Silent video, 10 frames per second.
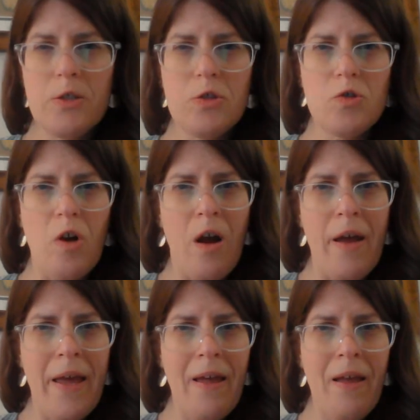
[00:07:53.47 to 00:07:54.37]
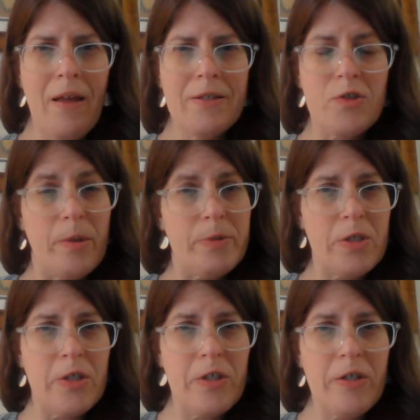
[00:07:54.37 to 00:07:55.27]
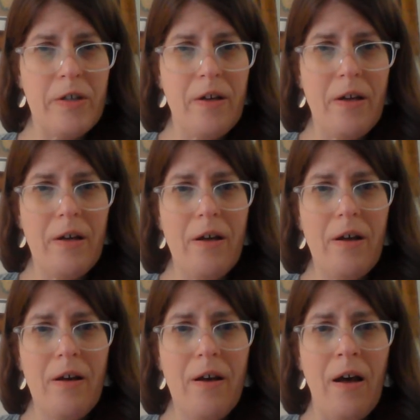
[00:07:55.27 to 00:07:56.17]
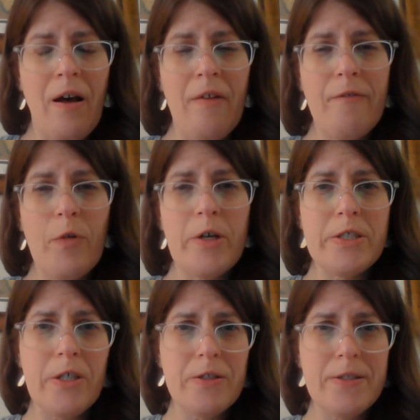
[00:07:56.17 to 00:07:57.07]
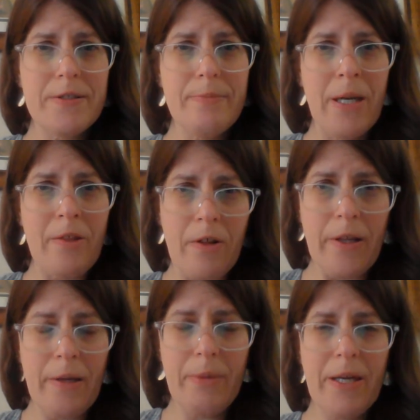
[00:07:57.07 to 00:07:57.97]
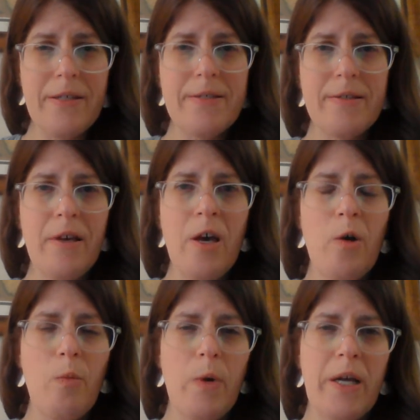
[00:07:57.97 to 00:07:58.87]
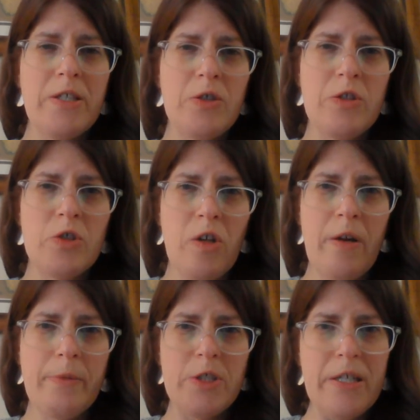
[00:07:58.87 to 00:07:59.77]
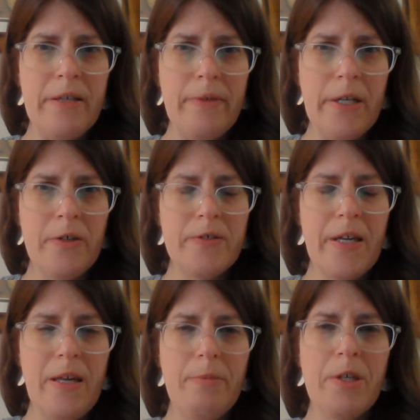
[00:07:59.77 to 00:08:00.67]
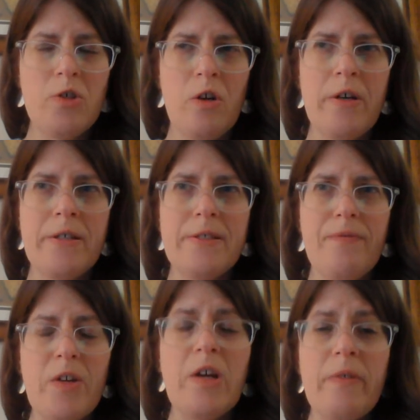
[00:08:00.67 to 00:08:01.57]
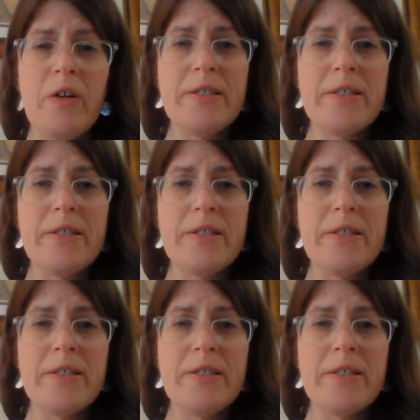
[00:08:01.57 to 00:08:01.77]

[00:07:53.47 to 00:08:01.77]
drawing scripture for adults might look like, because when I do the Drawing with Jenny videos, I keep the drawings very, very